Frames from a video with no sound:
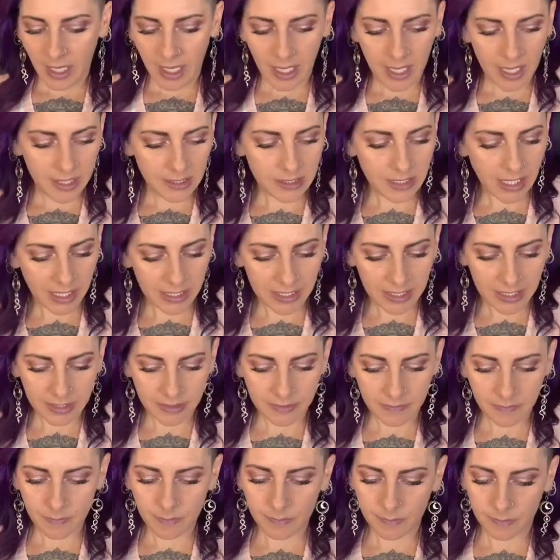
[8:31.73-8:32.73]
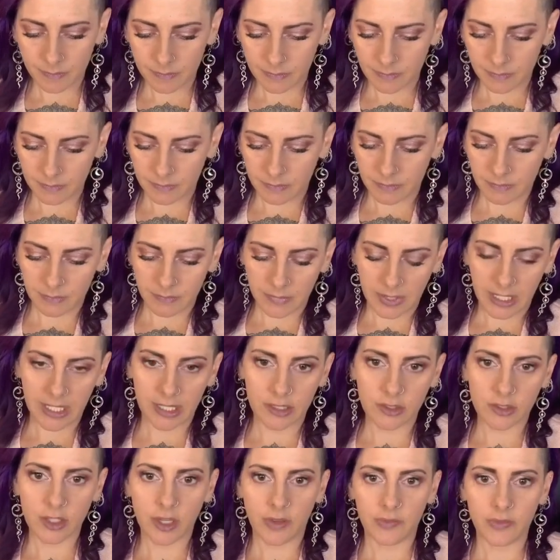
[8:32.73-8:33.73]
And I didn't, I
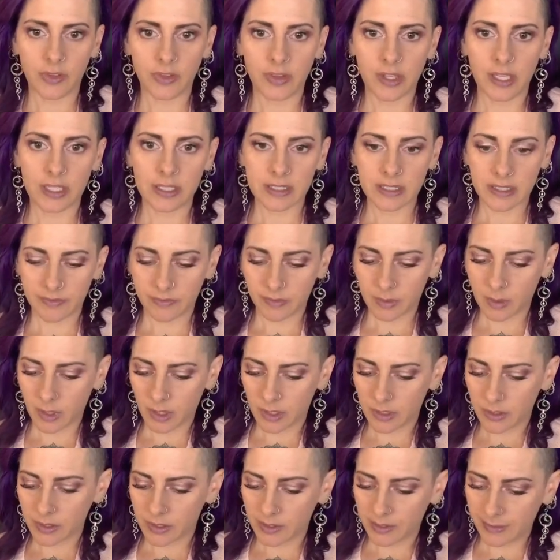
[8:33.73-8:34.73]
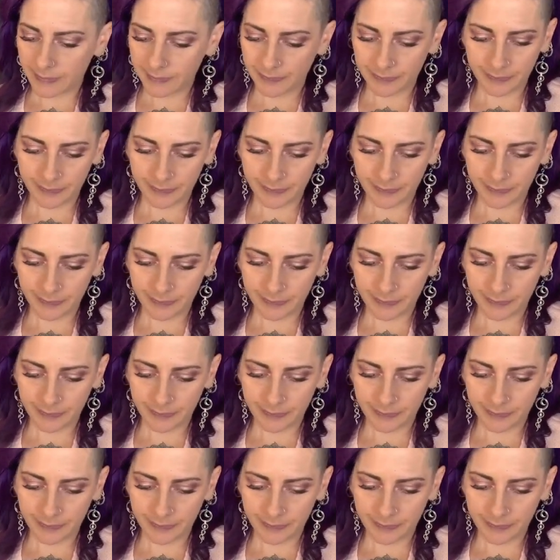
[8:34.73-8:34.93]
didn't shuffle these, of course.